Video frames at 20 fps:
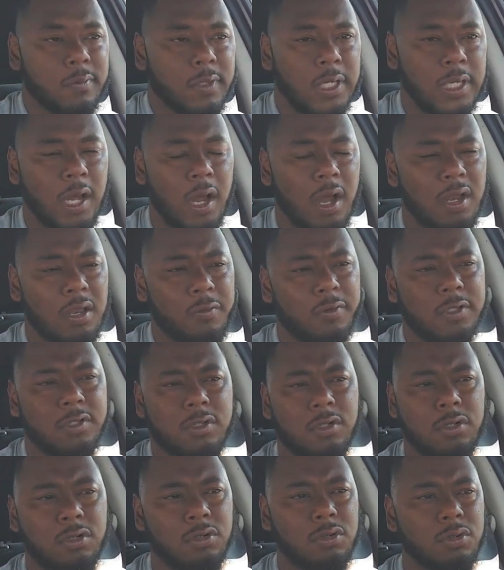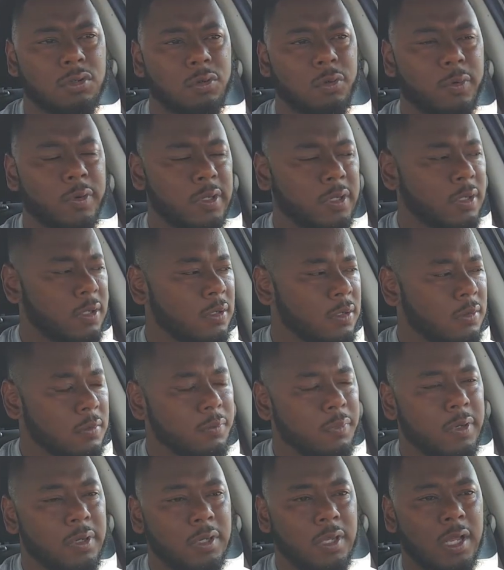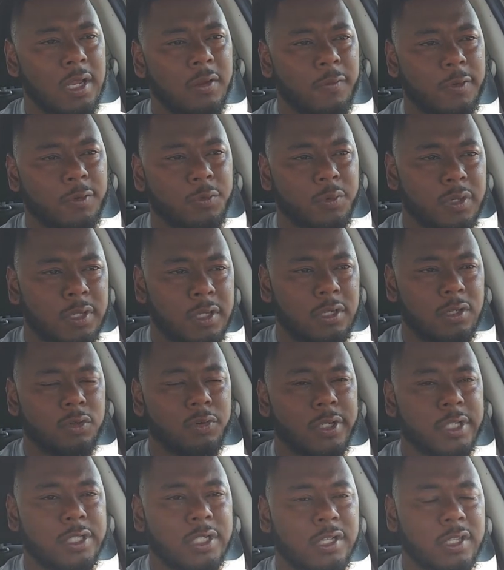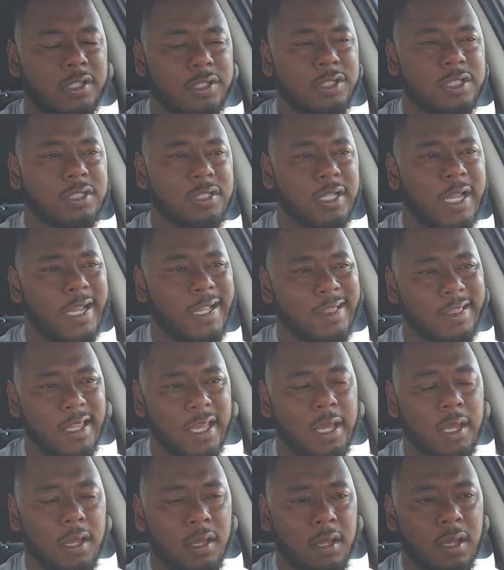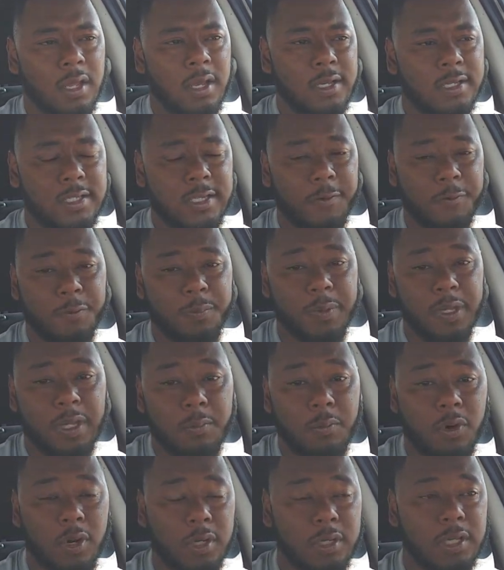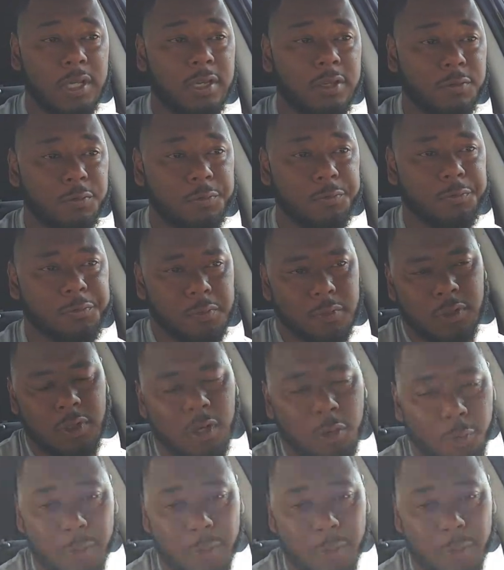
And all of us cool, but none of us really knew each other just like that, except for me and Marquise. You know,